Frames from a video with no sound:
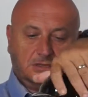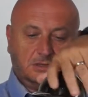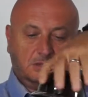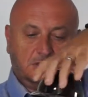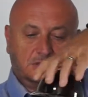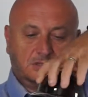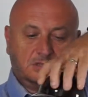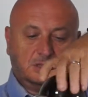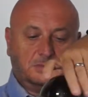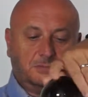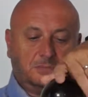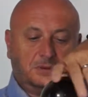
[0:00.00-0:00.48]

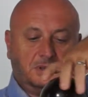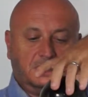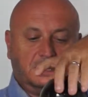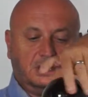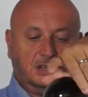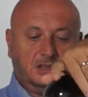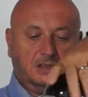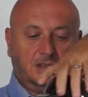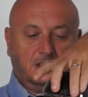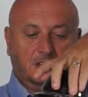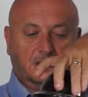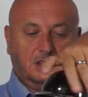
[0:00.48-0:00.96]
you
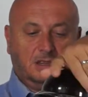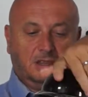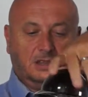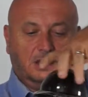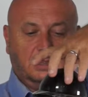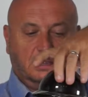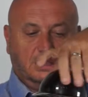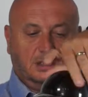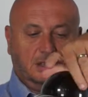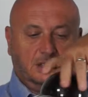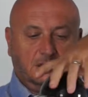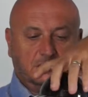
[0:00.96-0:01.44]
simply
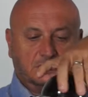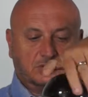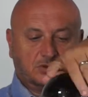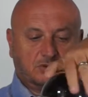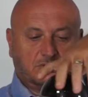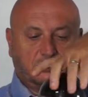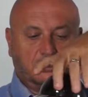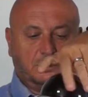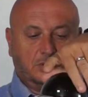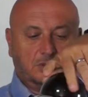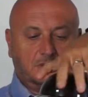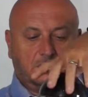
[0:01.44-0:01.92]

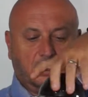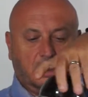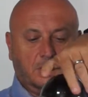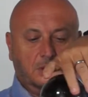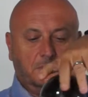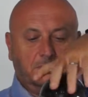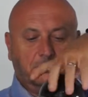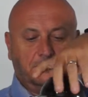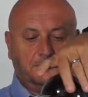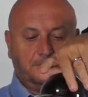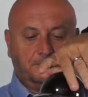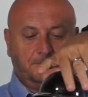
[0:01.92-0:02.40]
unscrew the
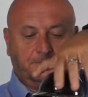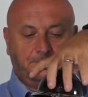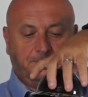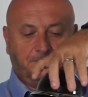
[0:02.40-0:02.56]
dome,